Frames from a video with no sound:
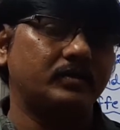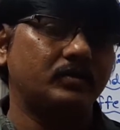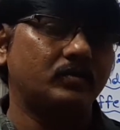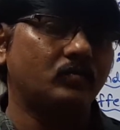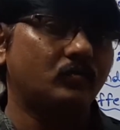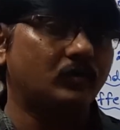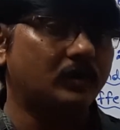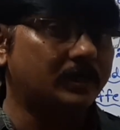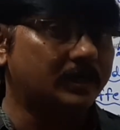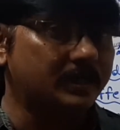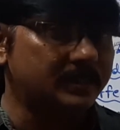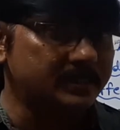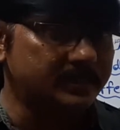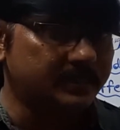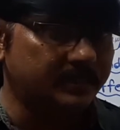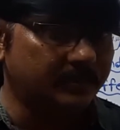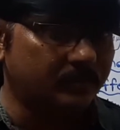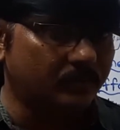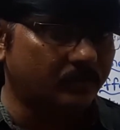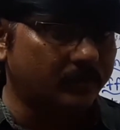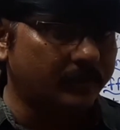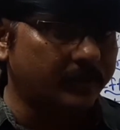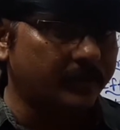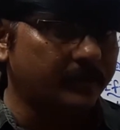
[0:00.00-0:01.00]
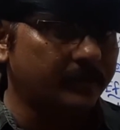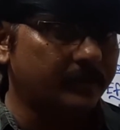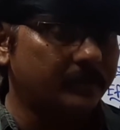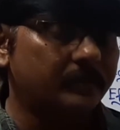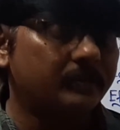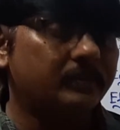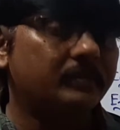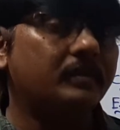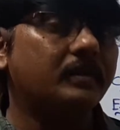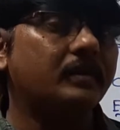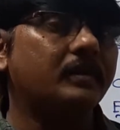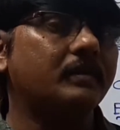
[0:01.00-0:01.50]
What is required?
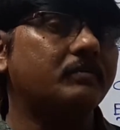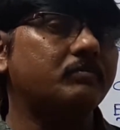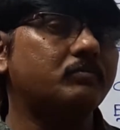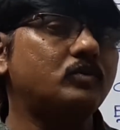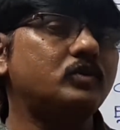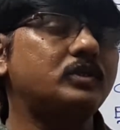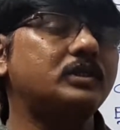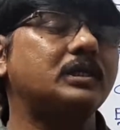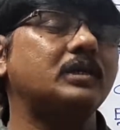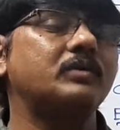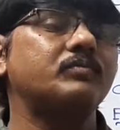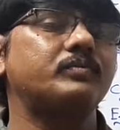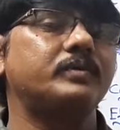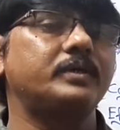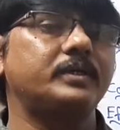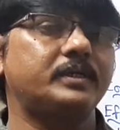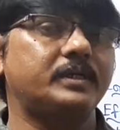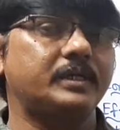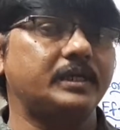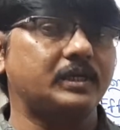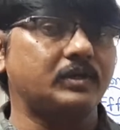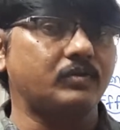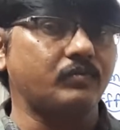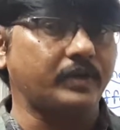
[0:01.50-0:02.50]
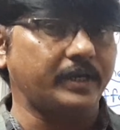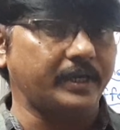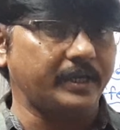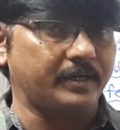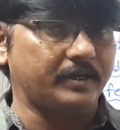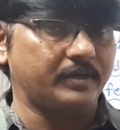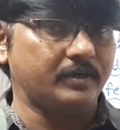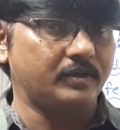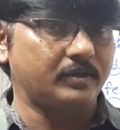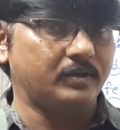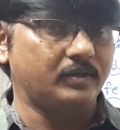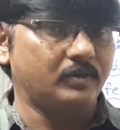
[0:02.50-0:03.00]
The amount of heat
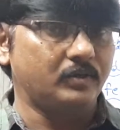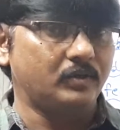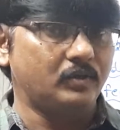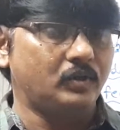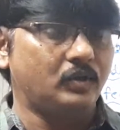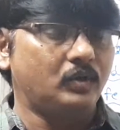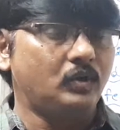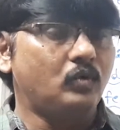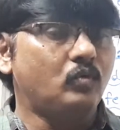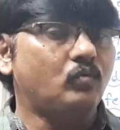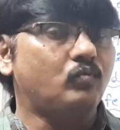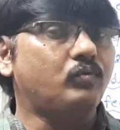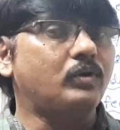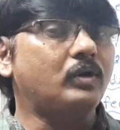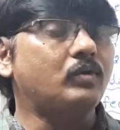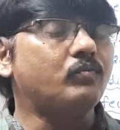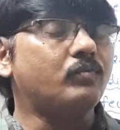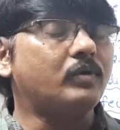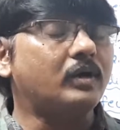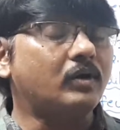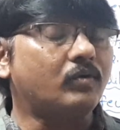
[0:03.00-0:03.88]
required. For